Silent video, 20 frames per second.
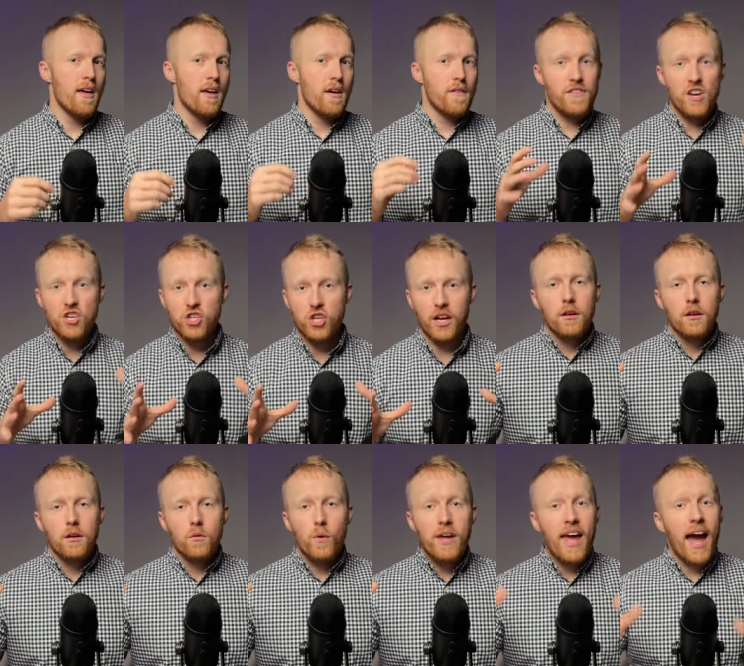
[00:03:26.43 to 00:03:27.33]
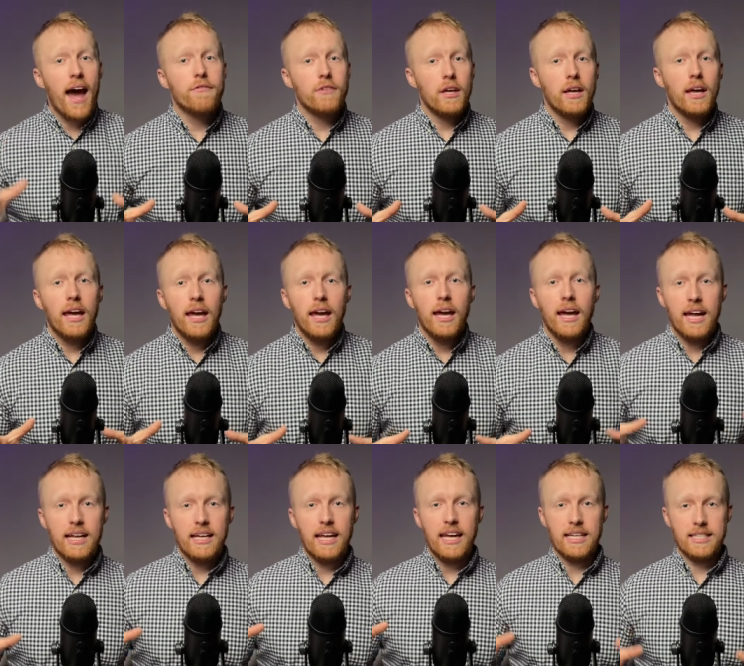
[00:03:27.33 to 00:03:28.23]
fishing, we have it here
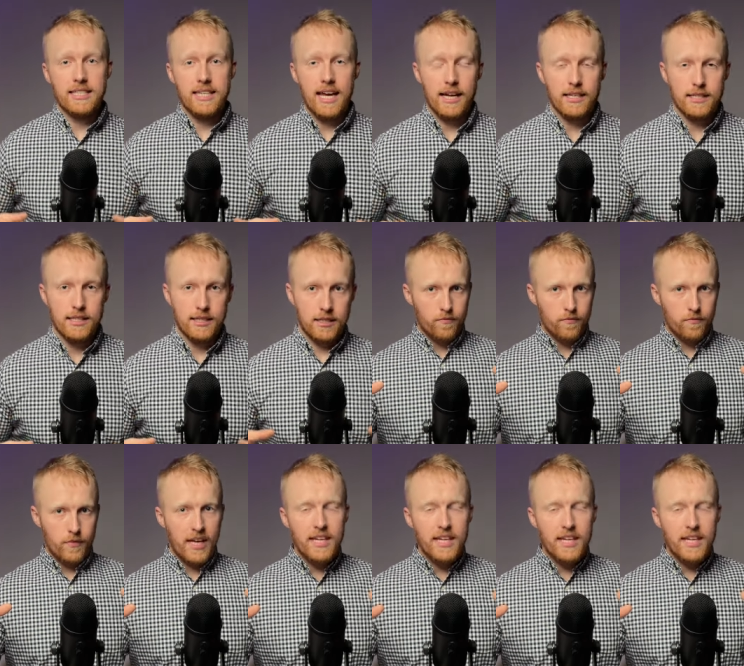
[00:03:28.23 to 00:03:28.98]
in East Texas.